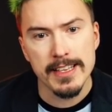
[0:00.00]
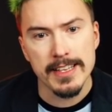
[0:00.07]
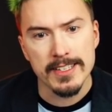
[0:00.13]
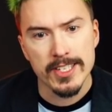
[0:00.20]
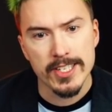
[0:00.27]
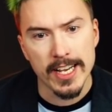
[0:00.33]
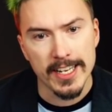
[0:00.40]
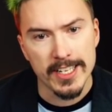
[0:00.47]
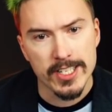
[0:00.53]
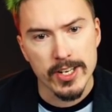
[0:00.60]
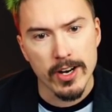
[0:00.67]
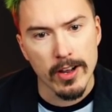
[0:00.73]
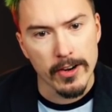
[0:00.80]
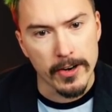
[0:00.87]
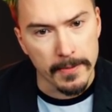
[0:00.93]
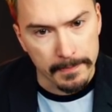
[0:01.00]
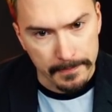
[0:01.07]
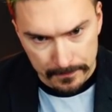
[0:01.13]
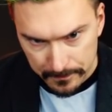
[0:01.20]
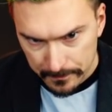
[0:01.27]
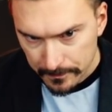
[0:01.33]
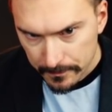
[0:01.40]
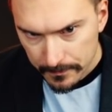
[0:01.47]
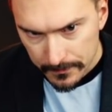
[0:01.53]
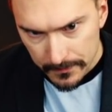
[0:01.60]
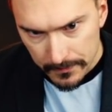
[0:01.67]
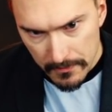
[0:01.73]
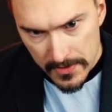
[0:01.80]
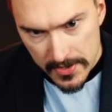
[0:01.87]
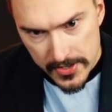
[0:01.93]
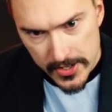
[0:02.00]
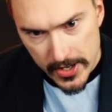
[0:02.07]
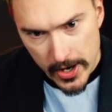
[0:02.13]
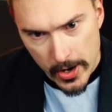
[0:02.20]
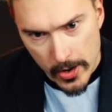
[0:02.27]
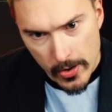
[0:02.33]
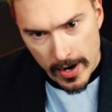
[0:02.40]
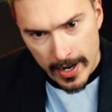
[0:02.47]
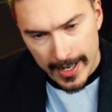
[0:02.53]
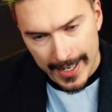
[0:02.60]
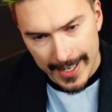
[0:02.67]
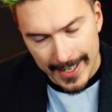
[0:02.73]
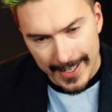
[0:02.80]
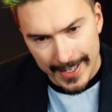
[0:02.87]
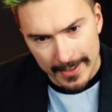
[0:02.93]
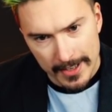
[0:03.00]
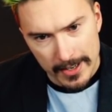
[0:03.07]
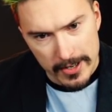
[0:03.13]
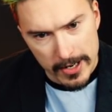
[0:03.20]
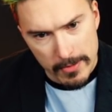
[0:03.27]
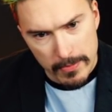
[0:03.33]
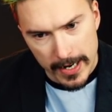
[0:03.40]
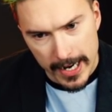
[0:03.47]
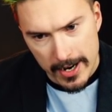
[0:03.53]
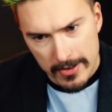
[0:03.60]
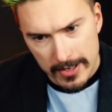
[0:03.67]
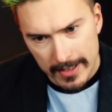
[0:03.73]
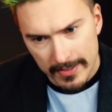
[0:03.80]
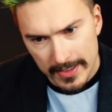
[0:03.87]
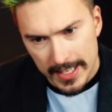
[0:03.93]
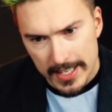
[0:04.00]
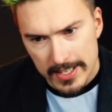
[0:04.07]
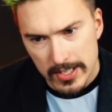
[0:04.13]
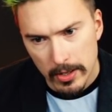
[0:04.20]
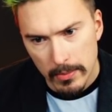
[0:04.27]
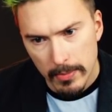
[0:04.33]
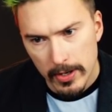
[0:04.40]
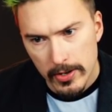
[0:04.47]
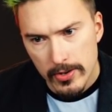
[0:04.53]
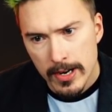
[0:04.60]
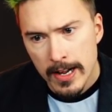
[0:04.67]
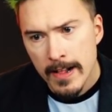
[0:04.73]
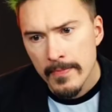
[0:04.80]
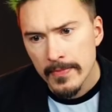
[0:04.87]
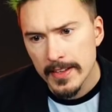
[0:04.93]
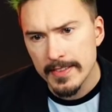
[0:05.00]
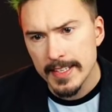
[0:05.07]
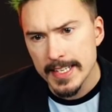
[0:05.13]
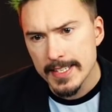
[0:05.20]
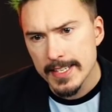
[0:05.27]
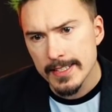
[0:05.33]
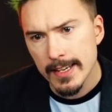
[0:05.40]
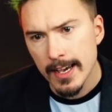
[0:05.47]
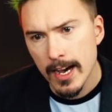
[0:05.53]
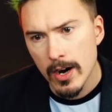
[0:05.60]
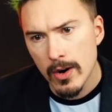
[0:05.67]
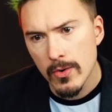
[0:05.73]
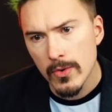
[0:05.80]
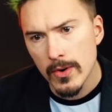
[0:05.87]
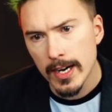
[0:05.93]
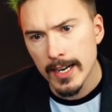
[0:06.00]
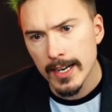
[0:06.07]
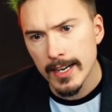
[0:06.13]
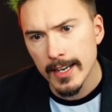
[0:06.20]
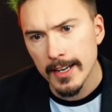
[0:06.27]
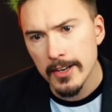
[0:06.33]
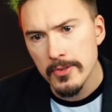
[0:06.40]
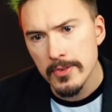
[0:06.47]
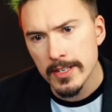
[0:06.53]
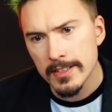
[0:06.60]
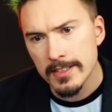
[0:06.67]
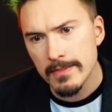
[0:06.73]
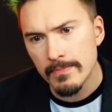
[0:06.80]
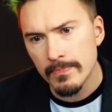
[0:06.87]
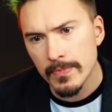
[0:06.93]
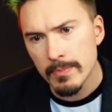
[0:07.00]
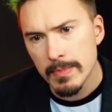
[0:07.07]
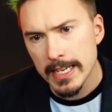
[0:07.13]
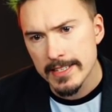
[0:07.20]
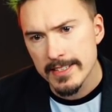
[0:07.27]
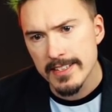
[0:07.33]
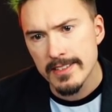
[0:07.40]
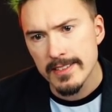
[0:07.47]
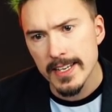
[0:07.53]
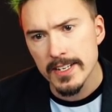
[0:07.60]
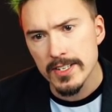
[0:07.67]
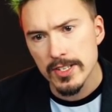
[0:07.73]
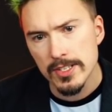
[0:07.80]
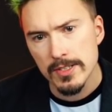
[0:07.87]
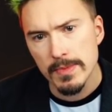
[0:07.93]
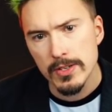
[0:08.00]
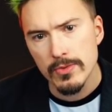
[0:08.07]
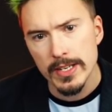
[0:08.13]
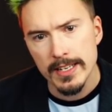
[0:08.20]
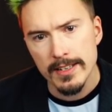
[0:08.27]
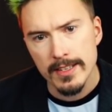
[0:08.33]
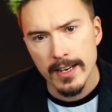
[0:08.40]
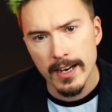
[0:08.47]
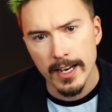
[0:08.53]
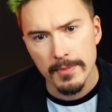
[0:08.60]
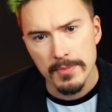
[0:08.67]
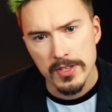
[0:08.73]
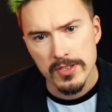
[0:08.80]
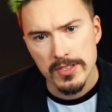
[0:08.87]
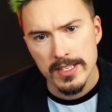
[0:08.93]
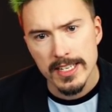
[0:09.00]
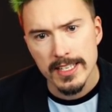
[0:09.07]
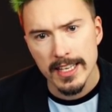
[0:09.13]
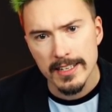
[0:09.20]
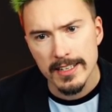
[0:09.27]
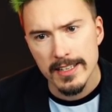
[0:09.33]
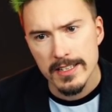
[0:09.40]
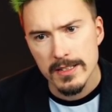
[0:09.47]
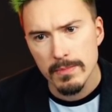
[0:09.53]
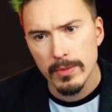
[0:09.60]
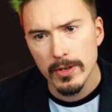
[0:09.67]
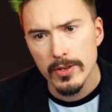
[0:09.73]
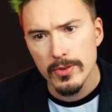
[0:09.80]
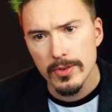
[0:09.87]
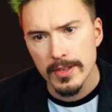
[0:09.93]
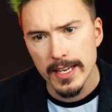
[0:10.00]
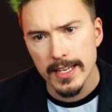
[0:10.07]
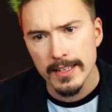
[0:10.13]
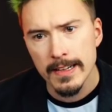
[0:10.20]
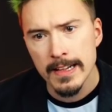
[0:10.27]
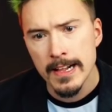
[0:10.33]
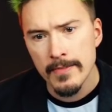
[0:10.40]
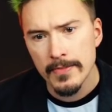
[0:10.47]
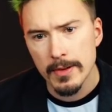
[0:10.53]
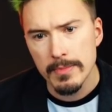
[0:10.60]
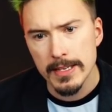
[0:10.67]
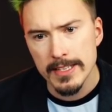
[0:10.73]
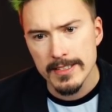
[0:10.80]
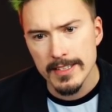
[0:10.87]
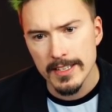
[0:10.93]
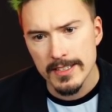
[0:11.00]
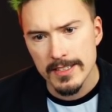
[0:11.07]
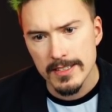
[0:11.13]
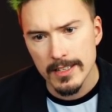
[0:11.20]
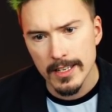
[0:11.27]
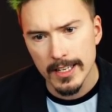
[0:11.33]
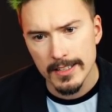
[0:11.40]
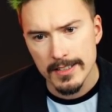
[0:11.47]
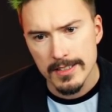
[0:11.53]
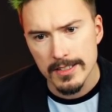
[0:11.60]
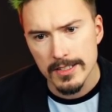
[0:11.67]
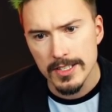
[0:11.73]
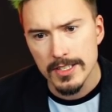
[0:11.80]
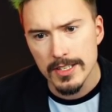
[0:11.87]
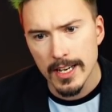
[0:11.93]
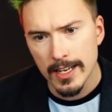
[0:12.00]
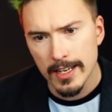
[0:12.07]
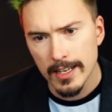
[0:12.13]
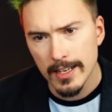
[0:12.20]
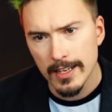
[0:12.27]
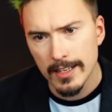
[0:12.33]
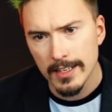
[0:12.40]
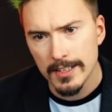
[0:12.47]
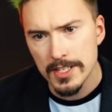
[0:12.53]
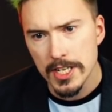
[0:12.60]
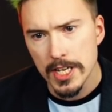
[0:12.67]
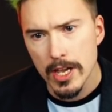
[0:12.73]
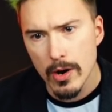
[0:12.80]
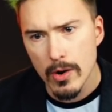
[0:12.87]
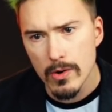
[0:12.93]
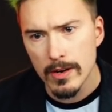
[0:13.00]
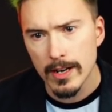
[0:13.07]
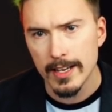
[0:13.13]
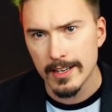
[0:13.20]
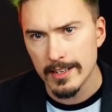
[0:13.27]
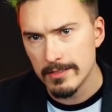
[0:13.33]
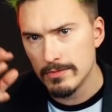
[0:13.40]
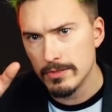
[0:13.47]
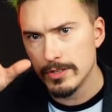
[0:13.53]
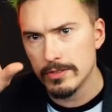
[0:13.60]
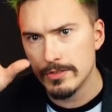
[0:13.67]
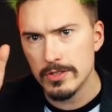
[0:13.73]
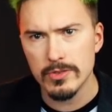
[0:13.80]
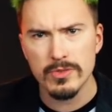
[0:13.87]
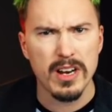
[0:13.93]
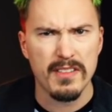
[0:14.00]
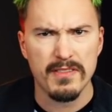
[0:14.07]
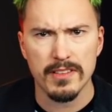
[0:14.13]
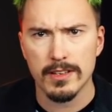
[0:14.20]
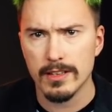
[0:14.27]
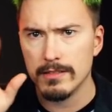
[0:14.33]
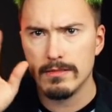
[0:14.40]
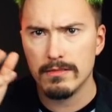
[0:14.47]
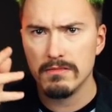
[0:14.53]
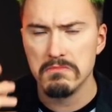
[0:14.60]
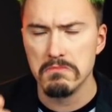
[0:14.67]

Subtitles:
things changed color. So they are now brown and these are blue. And this is how Luna makes distinctions between types. You see that this blue thing, that means it's a geo, like a geographic